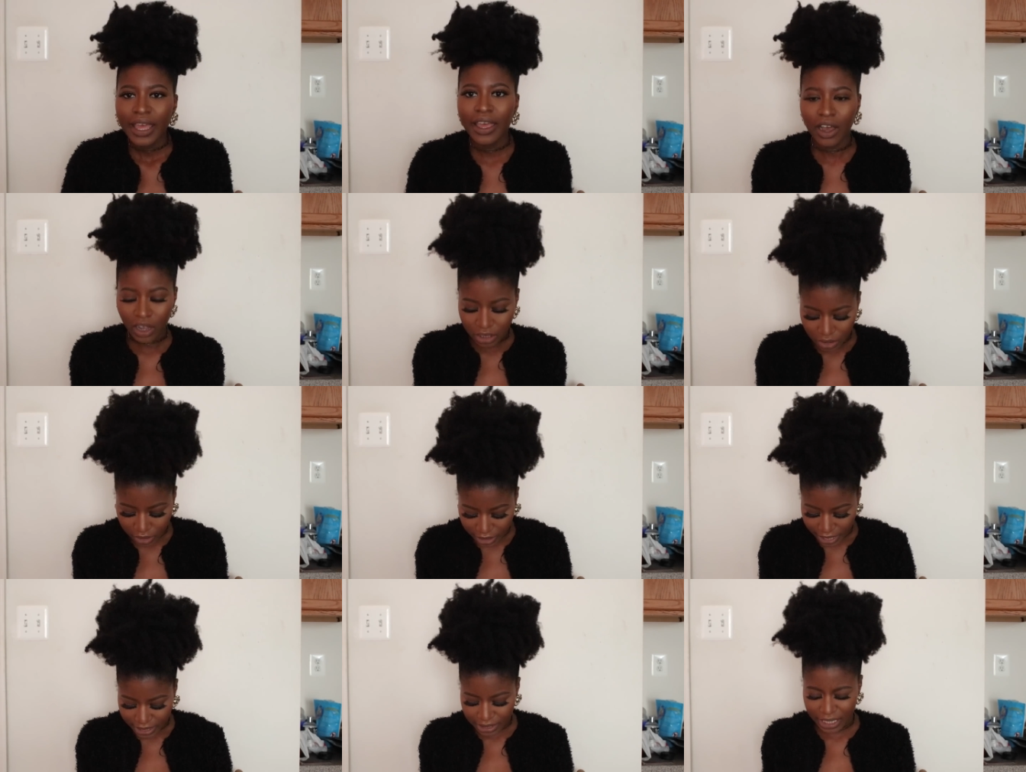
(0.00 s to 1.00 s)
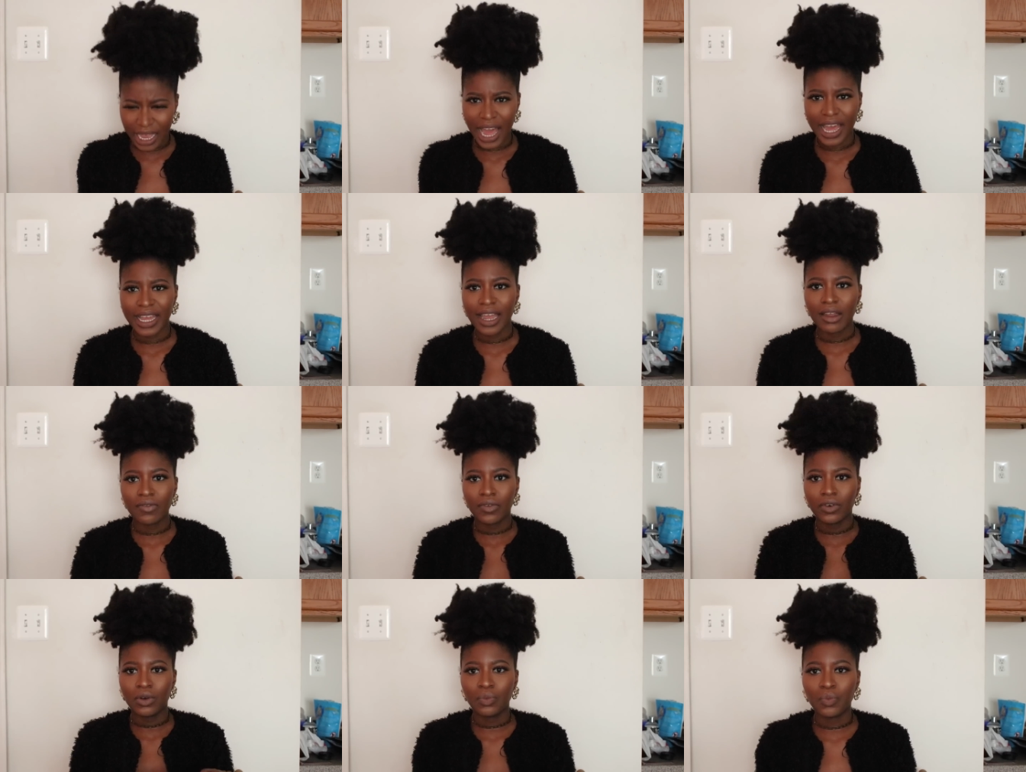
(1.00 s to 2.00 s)
And also the last thing I got
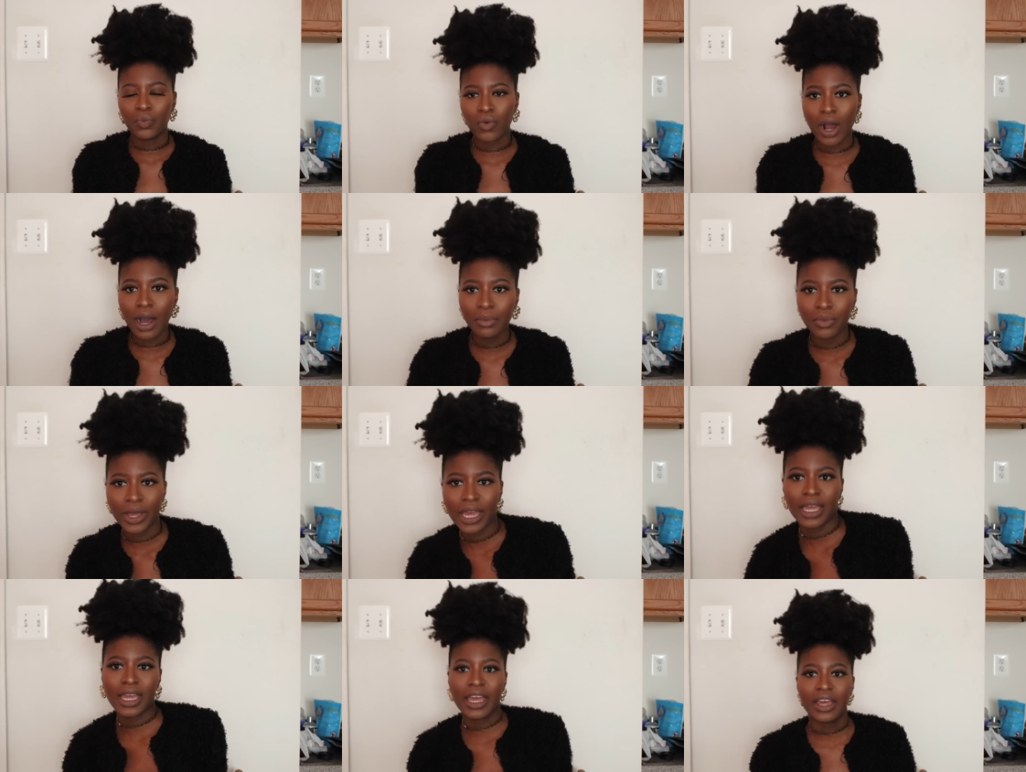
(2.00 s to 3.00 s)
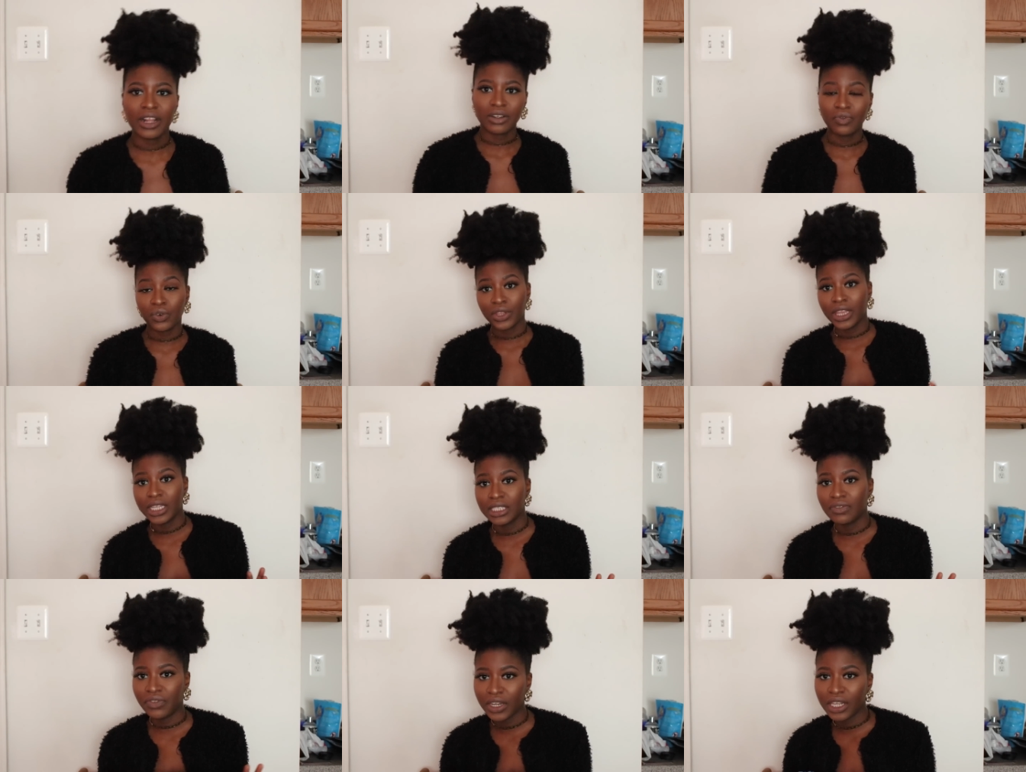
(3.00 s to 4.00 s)
from ROMWE and for
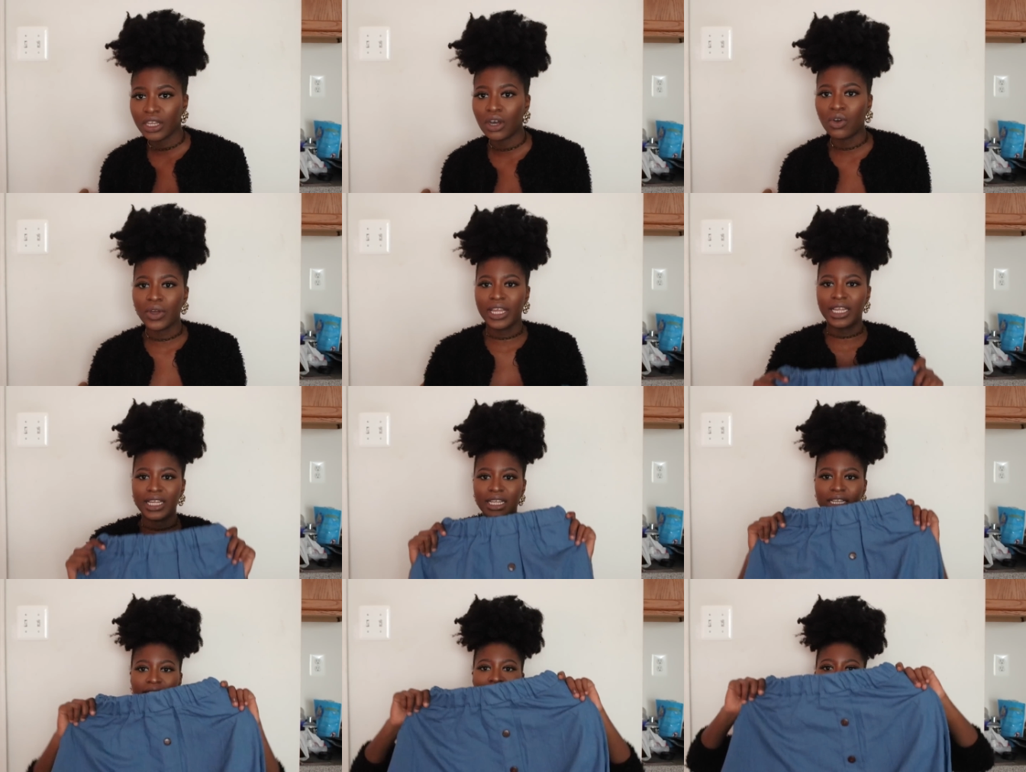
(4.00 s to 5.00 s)
this video is